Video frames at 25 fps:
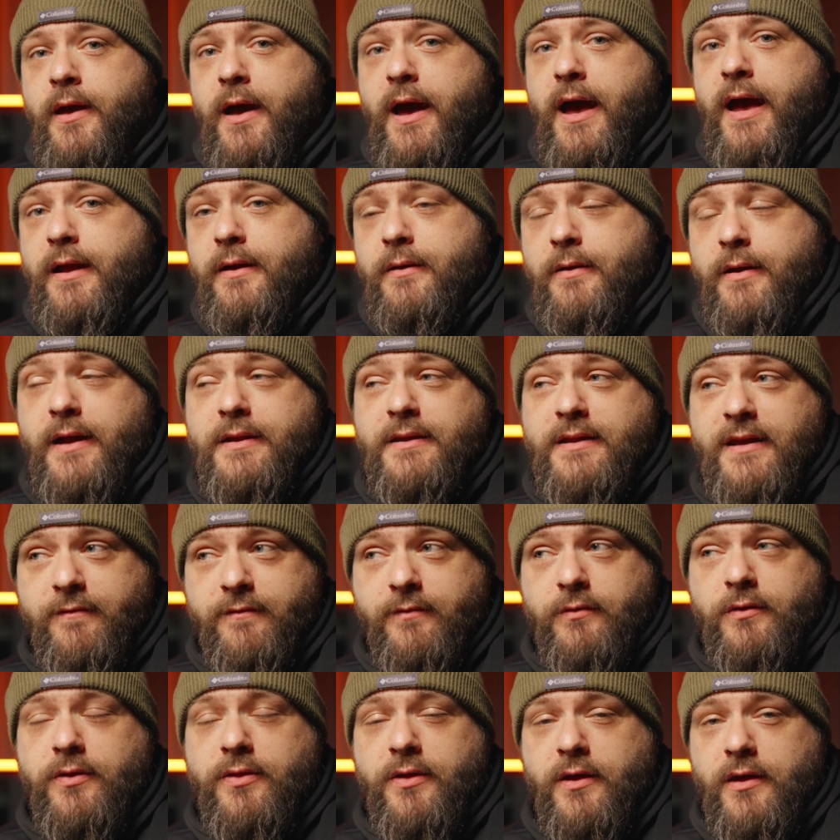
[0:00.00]
I
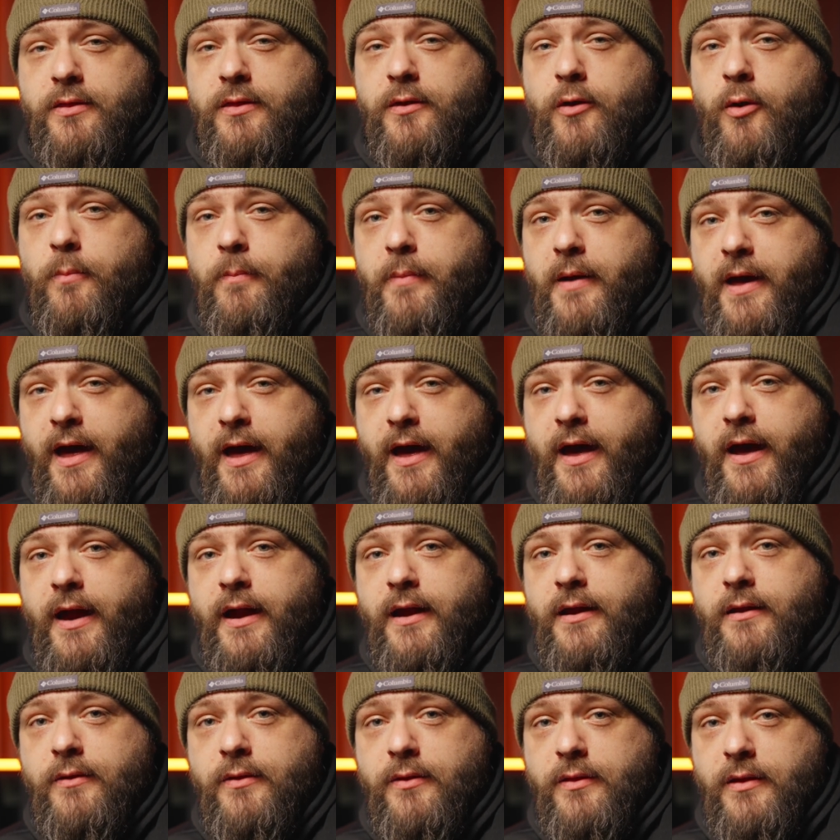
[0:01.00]
definitely think they're
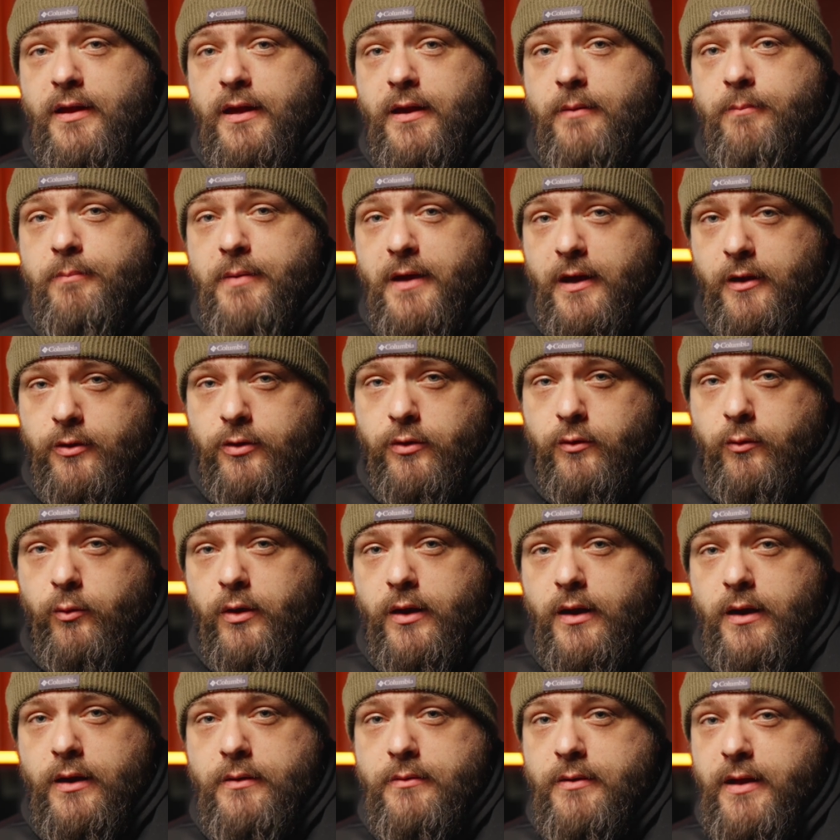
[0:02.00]
behind the big
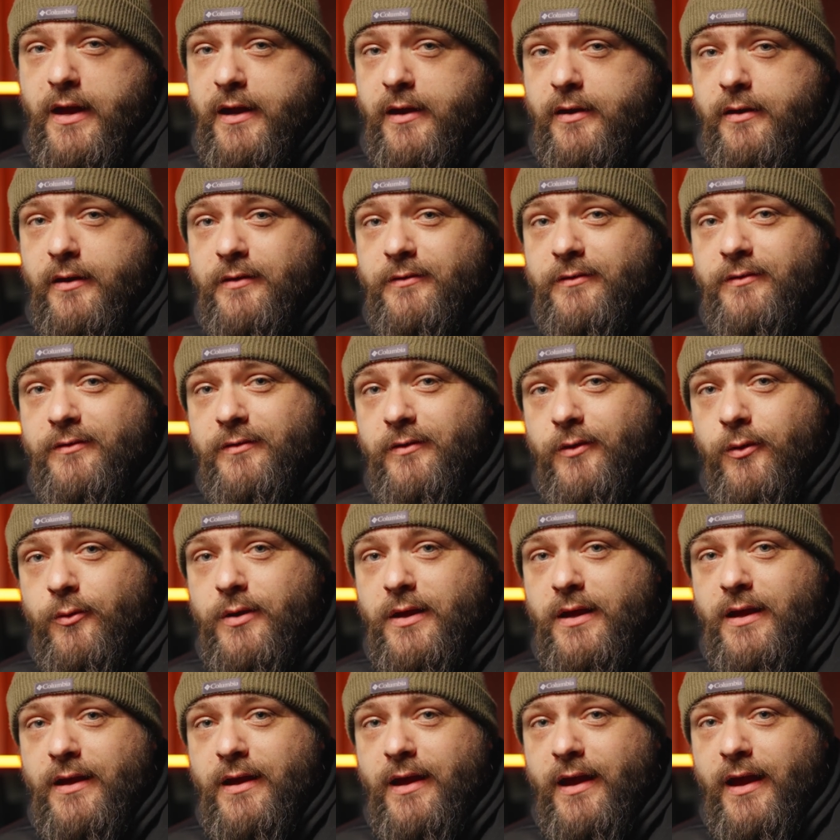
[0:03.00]
three, Nikon,
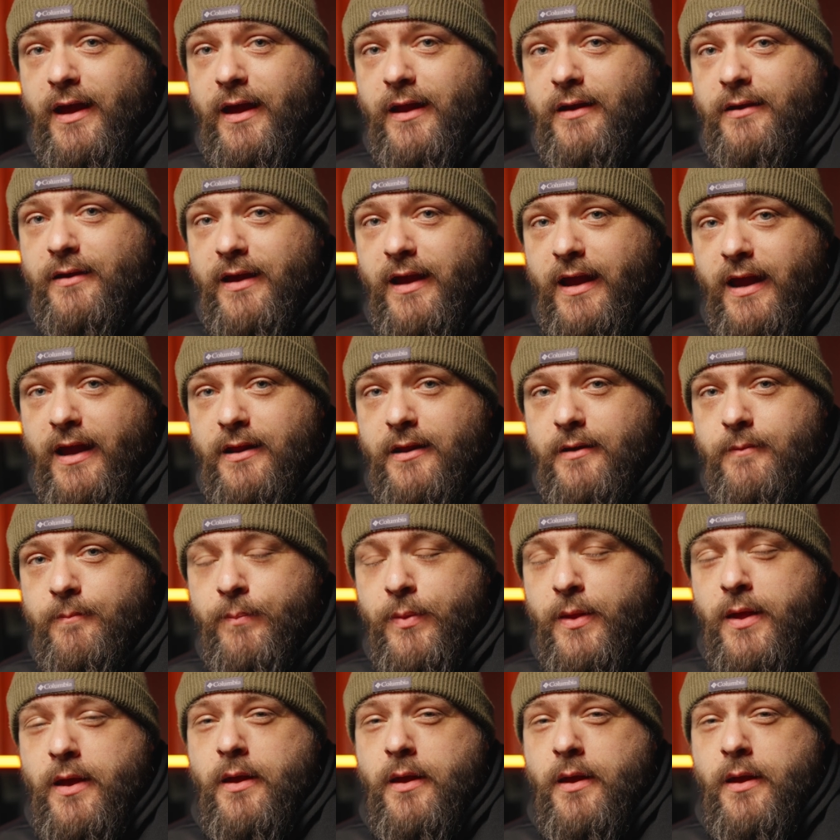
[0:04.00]
Sony, and Canon.